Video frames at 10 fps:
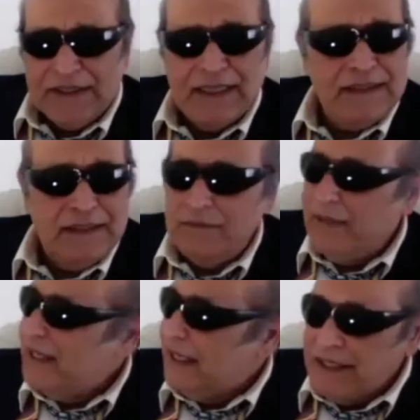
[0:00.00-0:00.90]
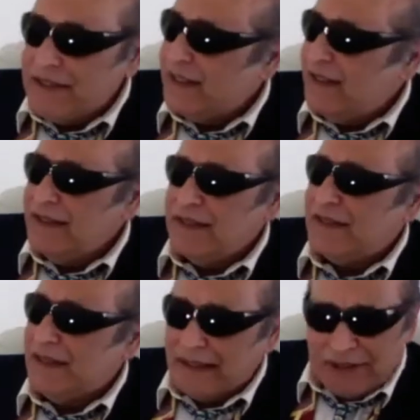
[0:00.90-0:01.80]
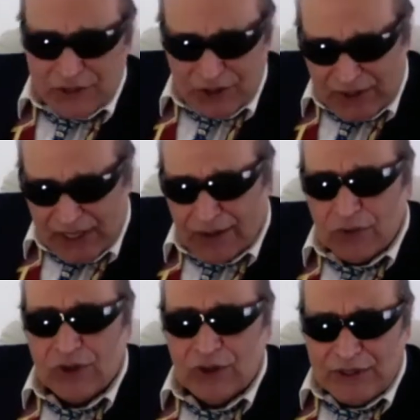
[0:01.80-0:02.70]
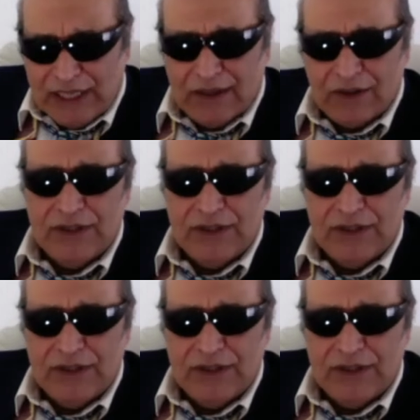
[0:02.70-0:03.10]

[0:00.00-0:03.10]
that didn't make any sense, and so that will go down